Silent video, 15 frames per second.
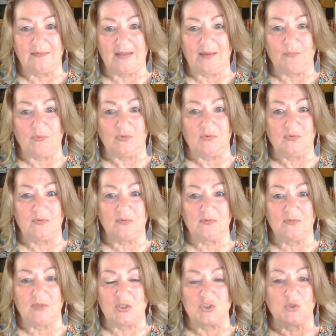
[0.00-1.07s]
was
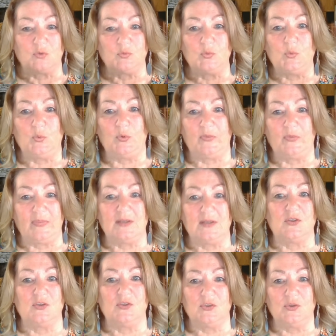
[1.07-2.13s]
such a cruel thing
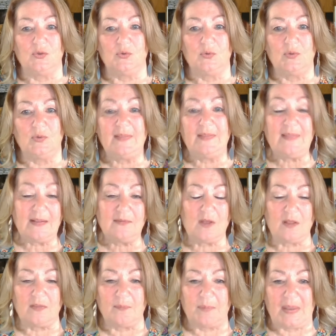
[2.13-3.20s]
to do. And they
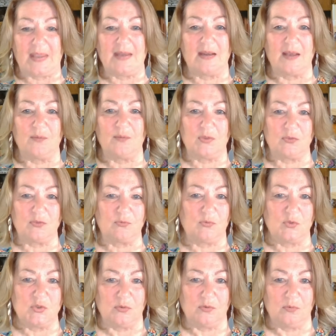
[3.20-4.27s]
saw the pain I went through
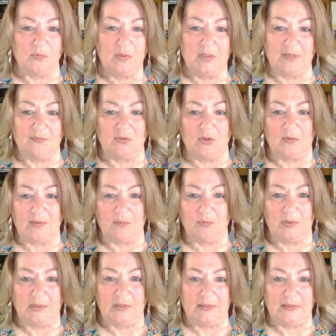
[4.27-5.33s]
too, even though they
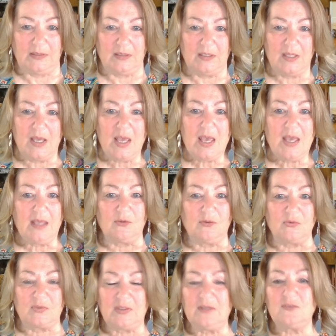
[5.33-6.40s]
were little.
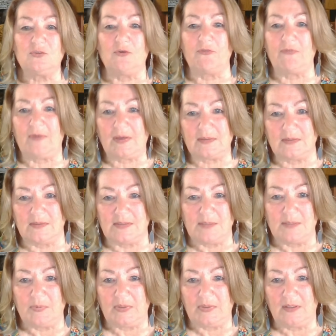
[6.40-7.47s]
Those kids are affected
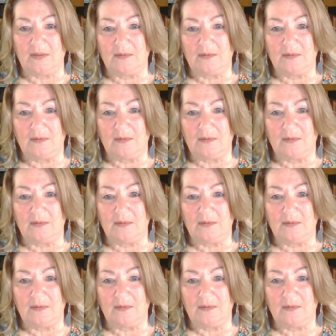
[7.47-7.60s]
deeply